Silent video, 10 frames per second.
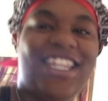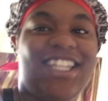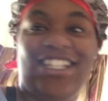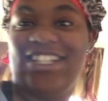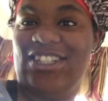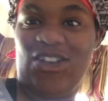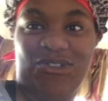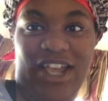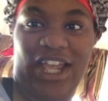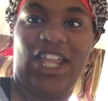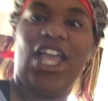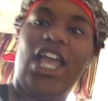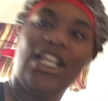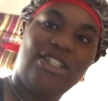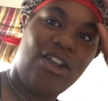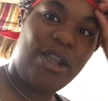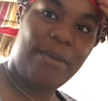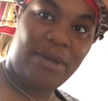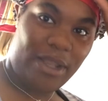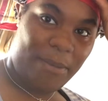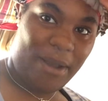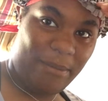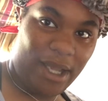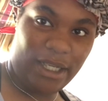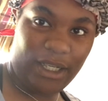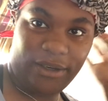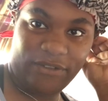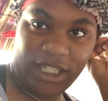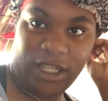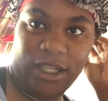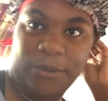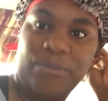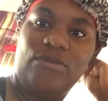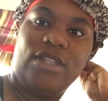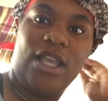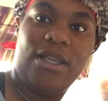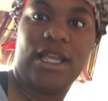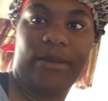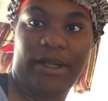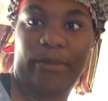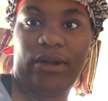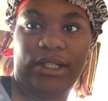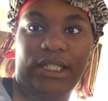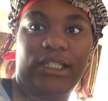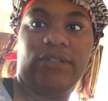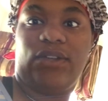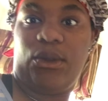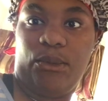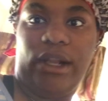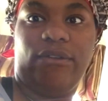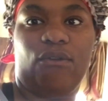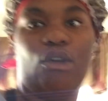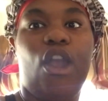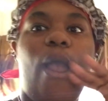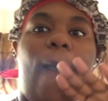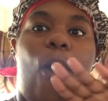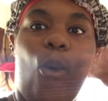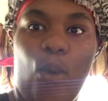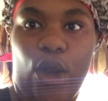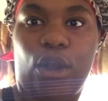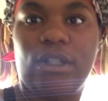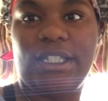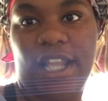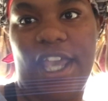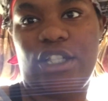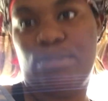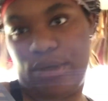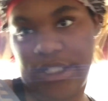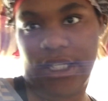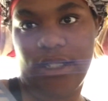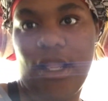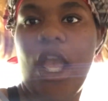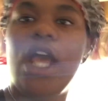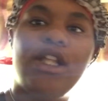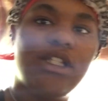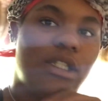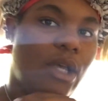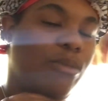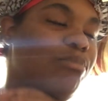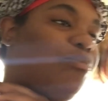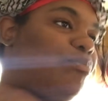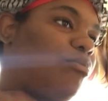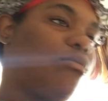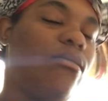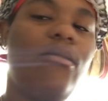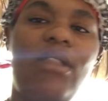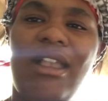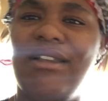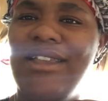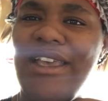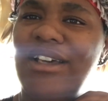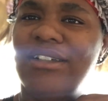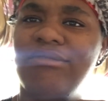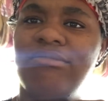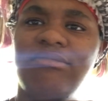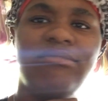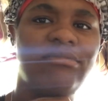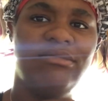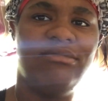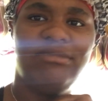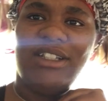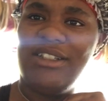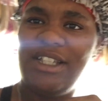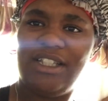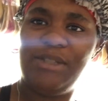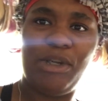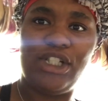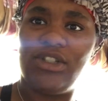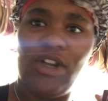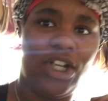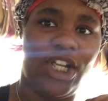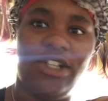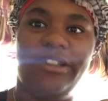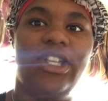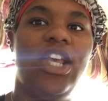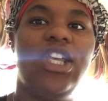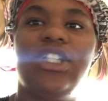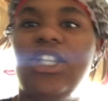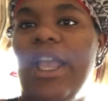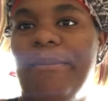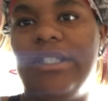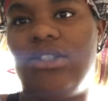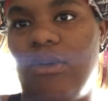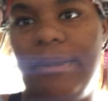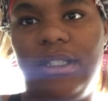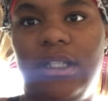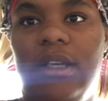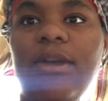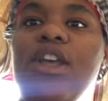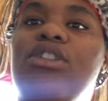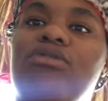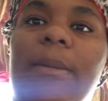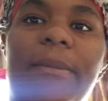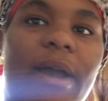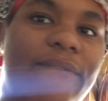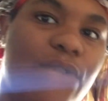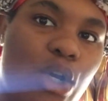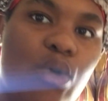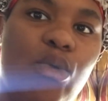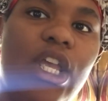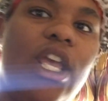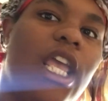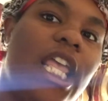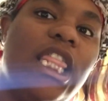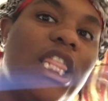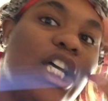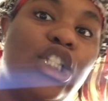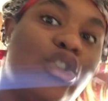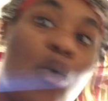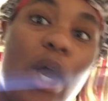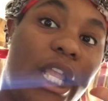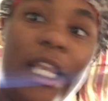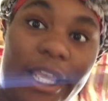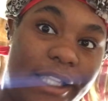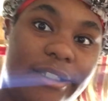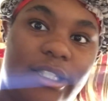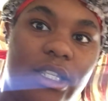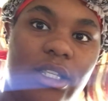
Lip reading: This is so gay. Sorry, I'm in my bonnet and everything. I'm in the process of getting ready for work/prison. So, yeah. Let's get this prank started because she had me so messed up dropping my phone in the toilet.